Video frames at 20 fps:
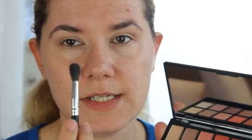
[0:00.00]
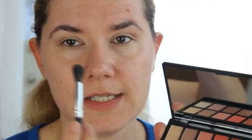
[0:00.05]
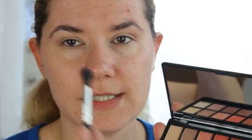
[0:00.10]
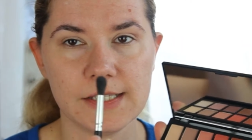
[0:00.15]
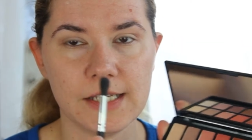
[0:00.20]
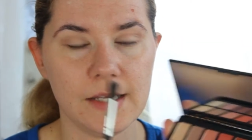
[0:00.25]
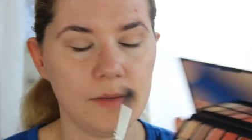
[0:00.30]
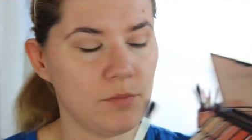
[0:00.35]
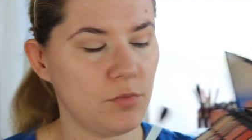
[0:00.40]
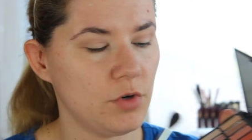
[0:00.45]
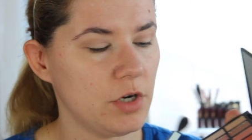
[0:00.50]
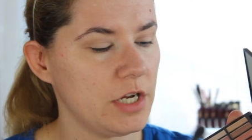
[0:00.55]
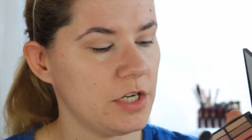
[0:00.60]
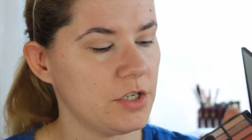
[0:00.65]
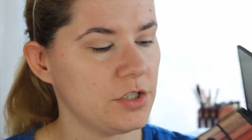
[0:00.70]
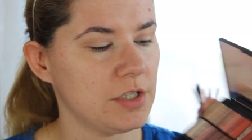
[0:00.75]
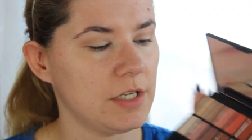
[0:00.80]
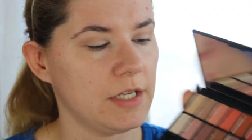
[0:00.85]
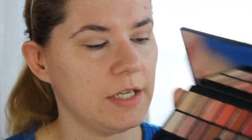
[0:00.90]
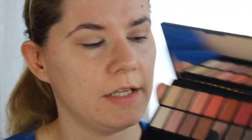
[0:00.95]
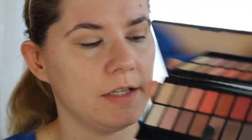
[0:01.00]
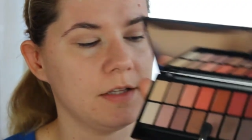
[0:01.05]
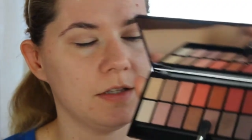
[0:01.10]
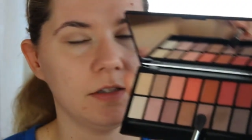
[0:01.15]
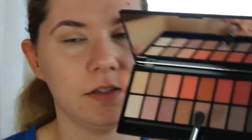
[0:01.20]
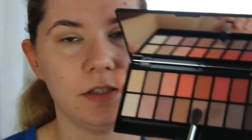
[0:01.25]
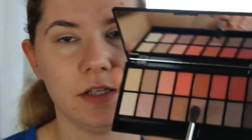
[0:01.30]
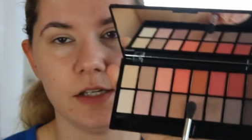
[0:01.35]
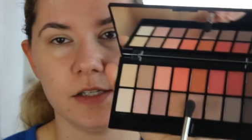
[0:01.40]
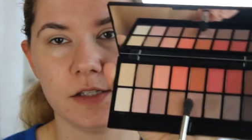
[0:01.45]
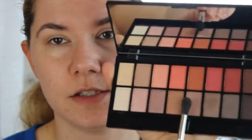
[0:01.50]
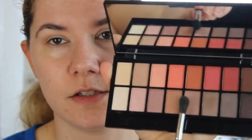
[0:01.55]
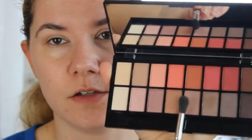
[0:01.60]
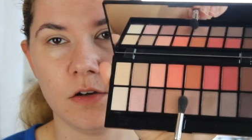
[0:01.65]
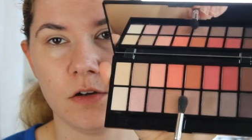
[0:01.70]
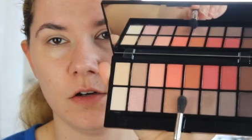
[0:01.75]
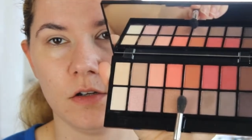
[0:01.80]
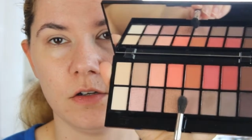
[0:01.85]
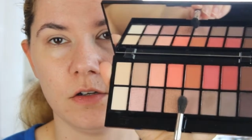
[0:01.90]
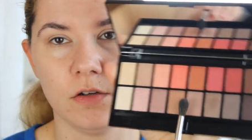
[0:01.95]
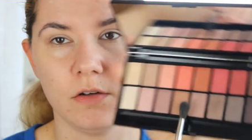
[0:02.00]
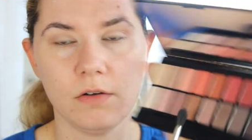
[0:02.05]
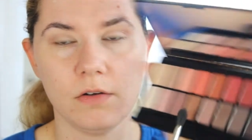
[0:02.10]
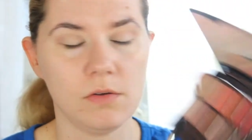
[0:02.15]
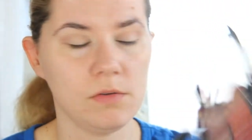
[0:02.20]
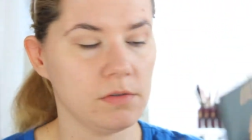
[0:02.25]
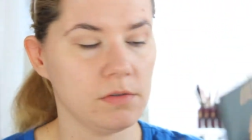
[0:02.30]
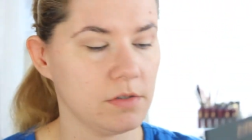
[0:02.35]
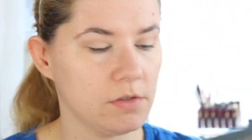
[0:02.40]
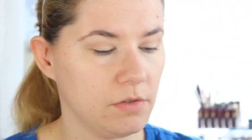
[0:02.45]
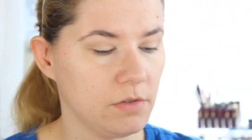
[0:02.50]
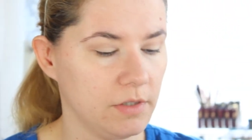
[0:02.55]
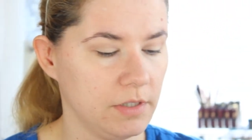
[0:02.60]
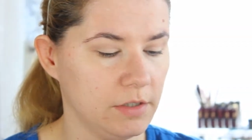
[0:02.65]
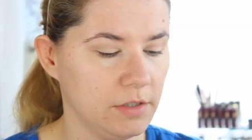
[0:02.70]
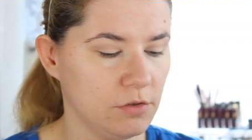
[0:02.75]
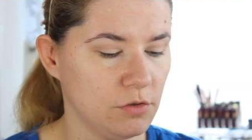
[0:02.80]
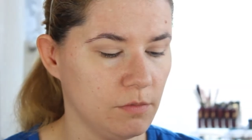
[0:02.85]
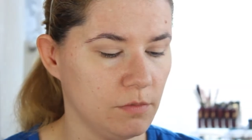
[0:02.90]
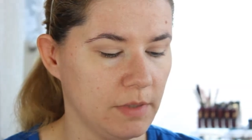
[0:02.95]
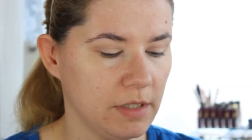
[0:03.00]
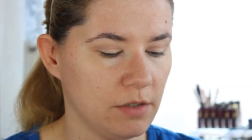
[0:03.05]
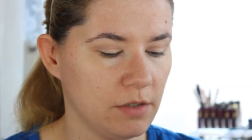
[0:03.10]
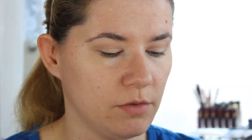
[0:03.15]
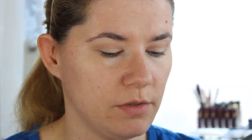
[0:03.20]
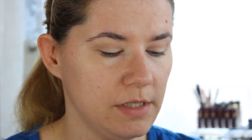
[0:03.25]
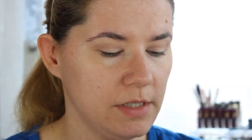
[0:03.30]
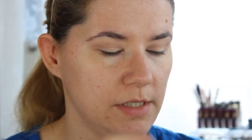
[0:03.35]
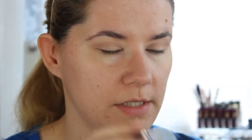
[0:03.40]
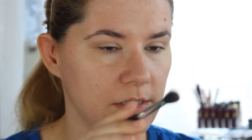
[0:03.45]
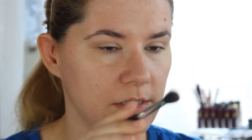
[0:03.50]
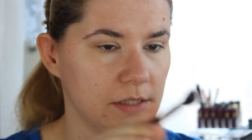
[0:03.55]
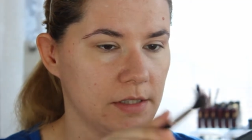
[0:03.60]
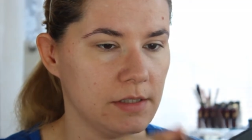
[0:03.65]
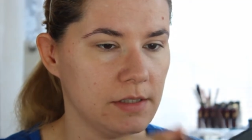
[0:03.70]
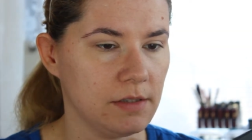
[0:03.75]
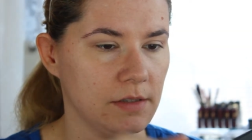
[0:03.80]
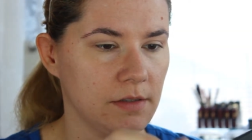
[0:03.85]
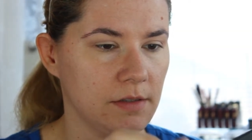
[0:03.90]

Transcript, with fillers: same brush and this color also into my crease.